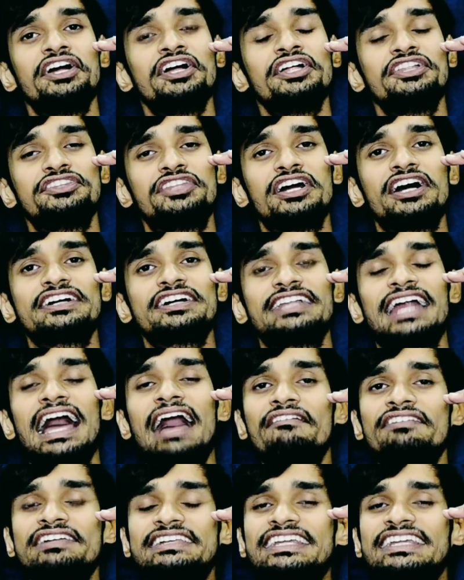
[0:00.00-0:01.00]
The
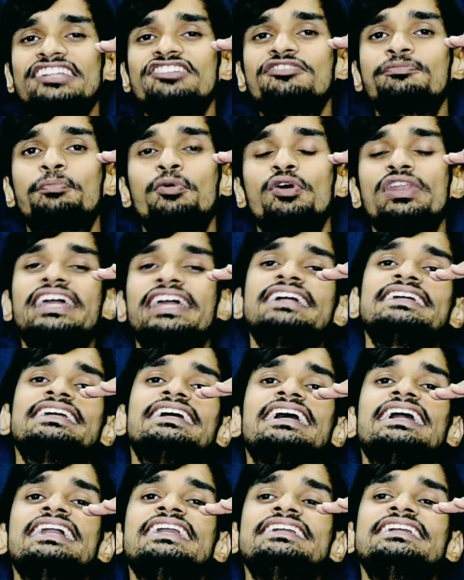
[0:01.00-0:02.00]
gravity is pulling
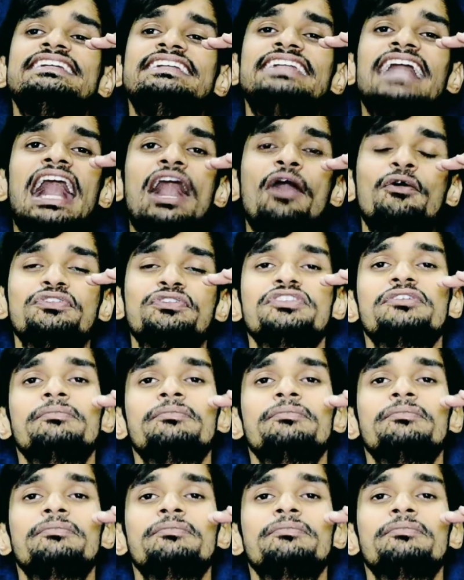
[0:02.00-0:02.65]
it down,